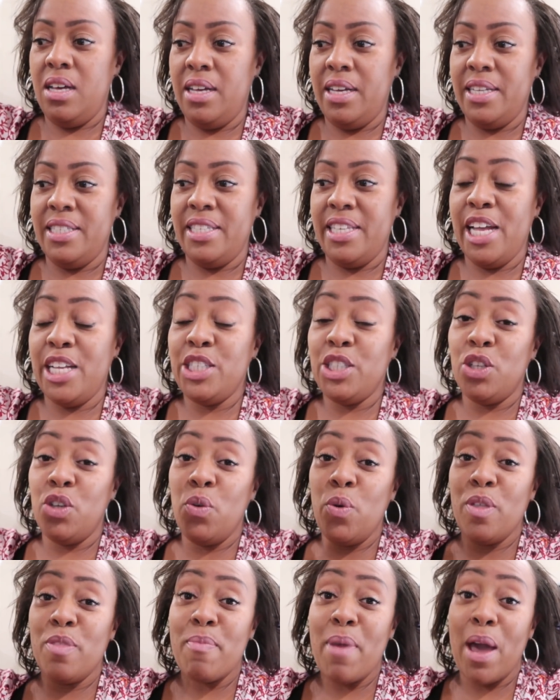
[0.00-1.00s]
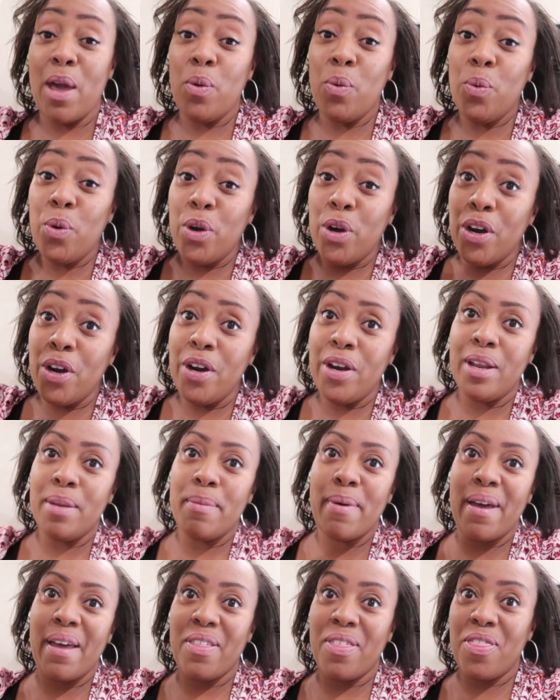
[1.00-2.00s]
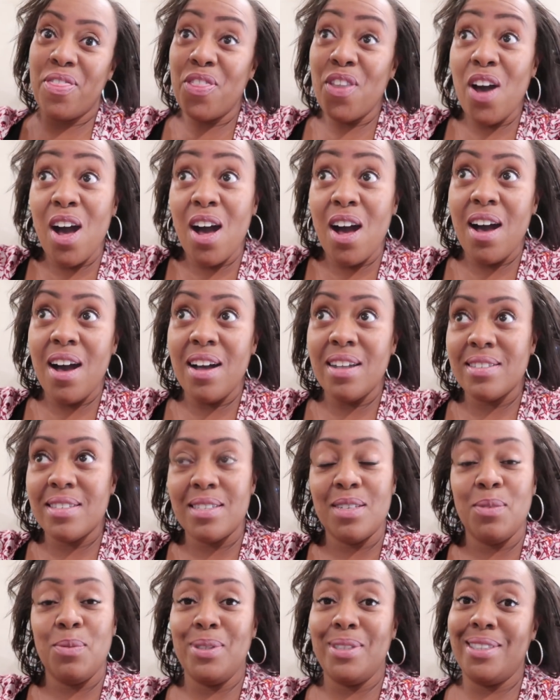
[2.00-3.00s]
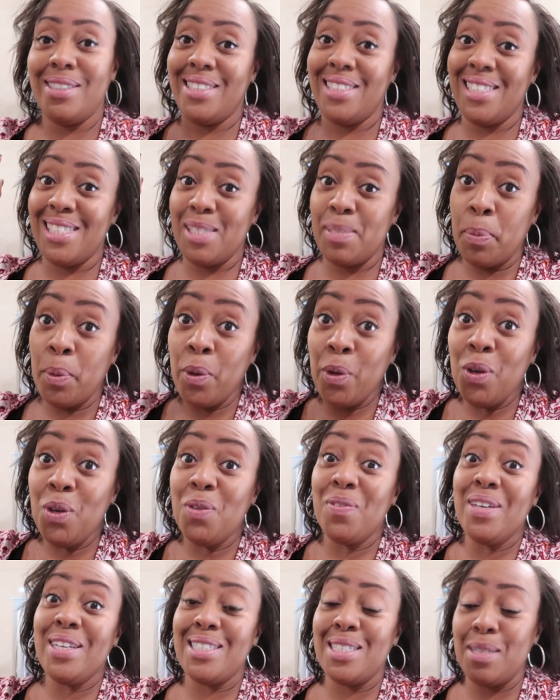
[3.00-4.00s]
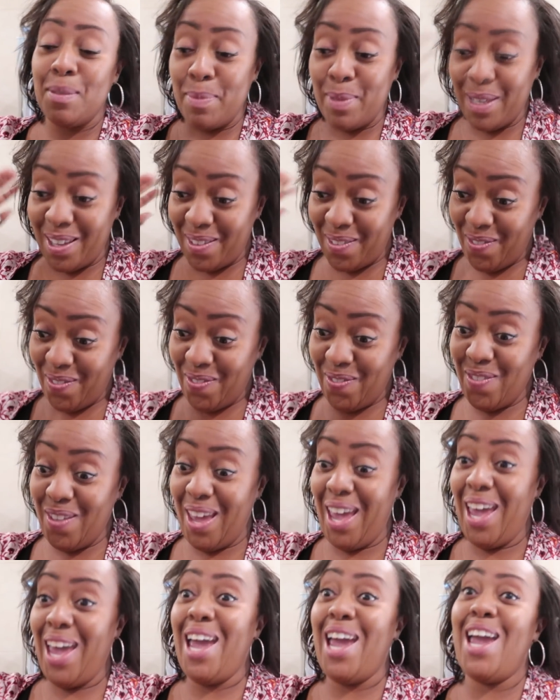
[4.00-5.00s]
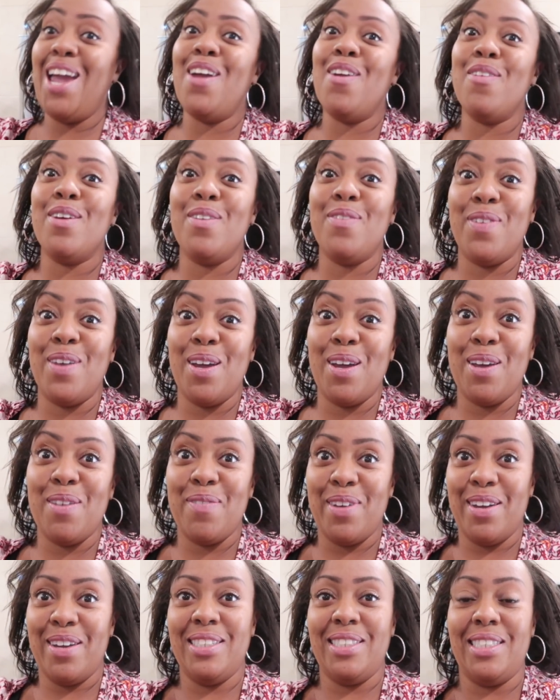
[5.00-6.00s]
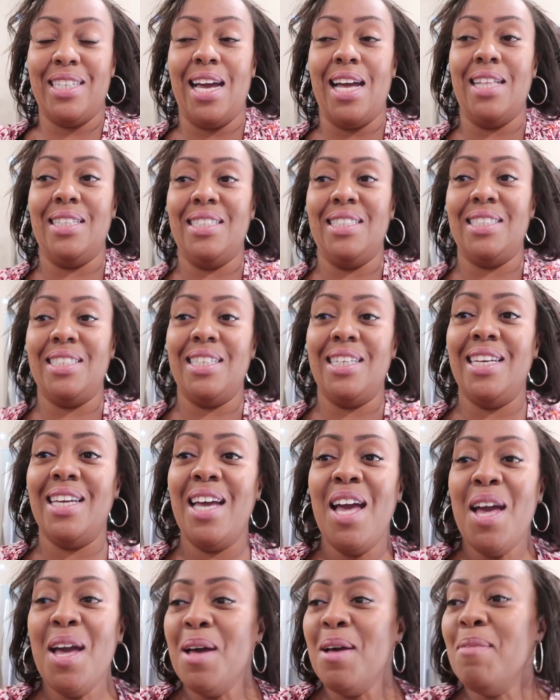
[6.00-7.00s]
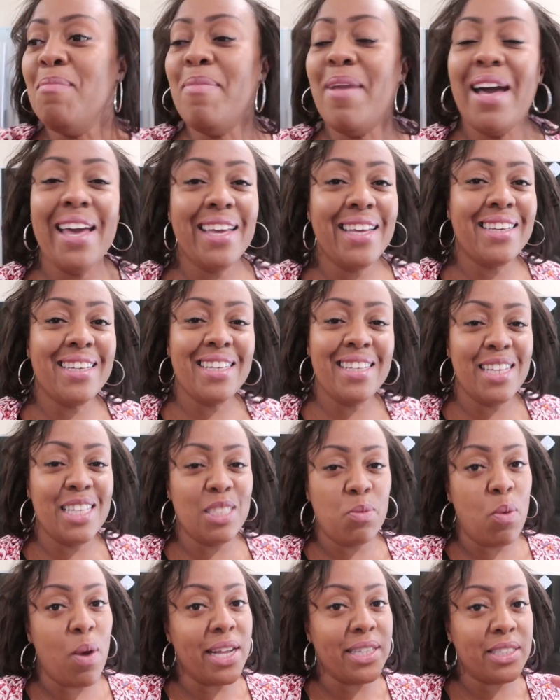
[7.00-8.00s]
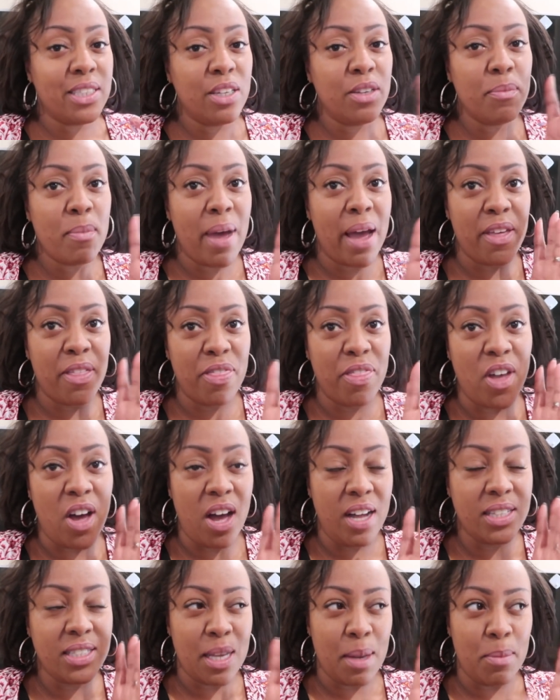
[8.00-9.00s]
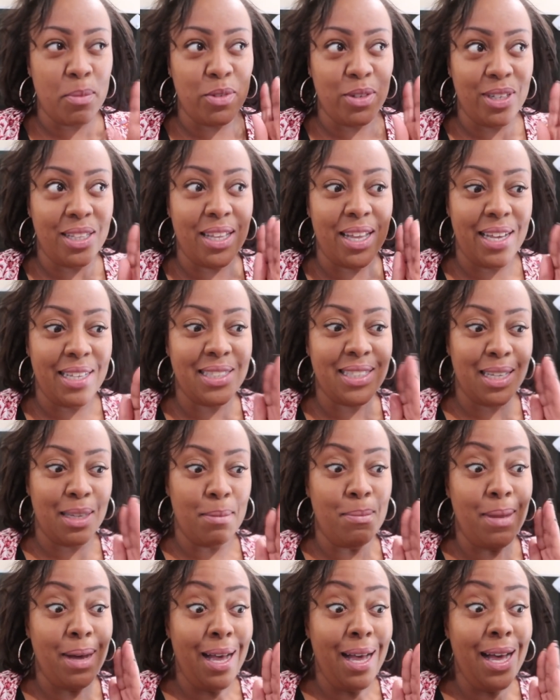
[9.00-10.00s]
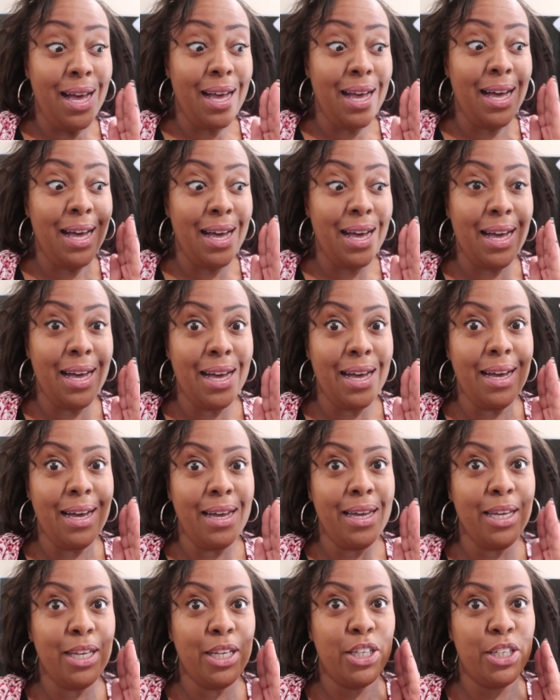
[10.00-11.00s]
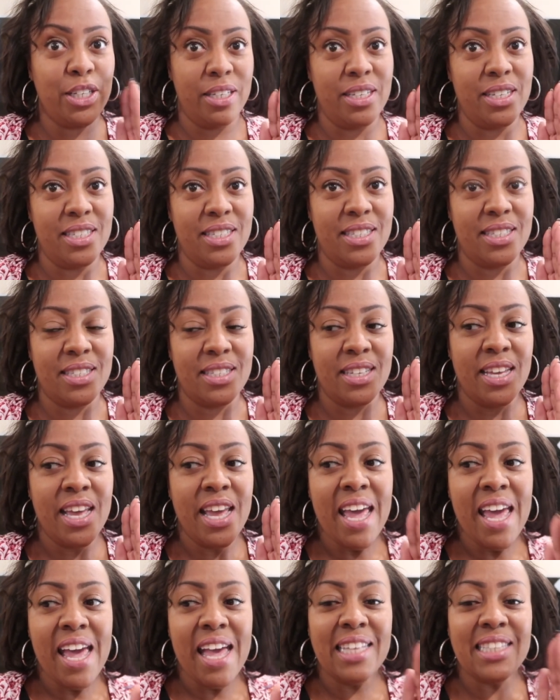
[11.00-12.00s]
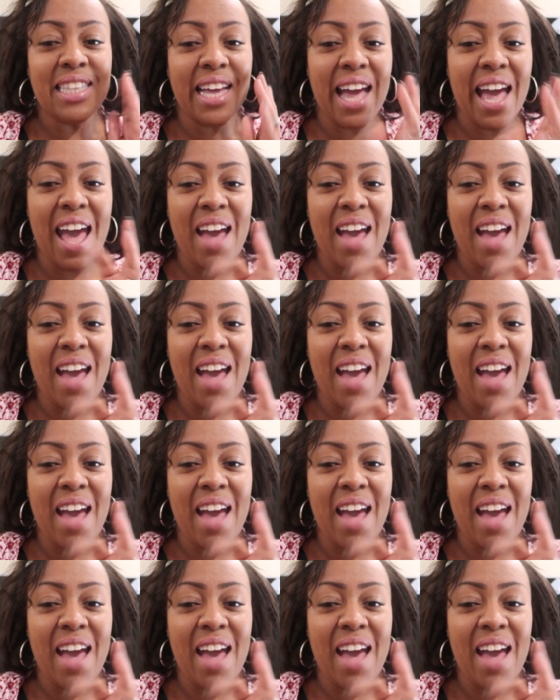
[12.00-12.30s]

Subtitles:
intentional with my word and my thoughts, which is proving to be very, very, very challenging. My goodness, watching my thoughts, I'm realizing, my goodness. It's like